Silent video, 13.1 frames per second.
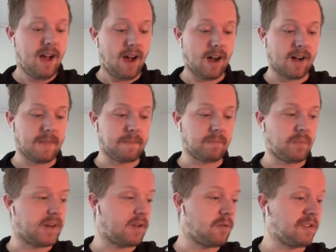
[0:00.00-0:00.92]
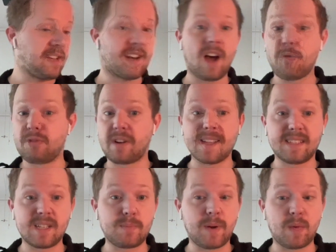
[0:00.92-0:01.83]
but Julian Alvarez
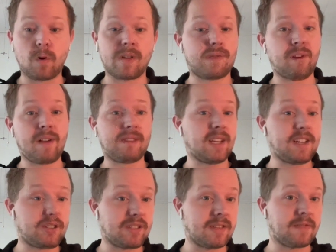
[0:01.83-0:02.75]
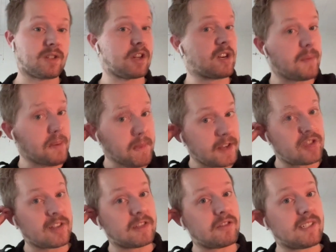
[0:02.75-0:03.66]
has been one of the revelations of the tournament,
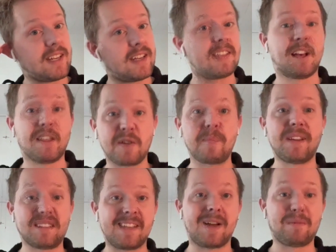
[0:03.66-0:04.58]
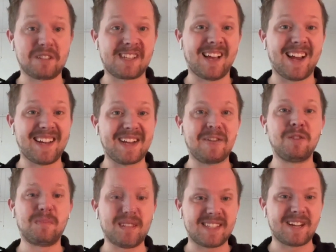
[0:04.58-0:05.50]
Manchester City's other big summer signing
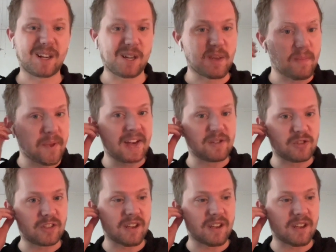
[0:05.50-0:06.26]
who's been stuck on the bench.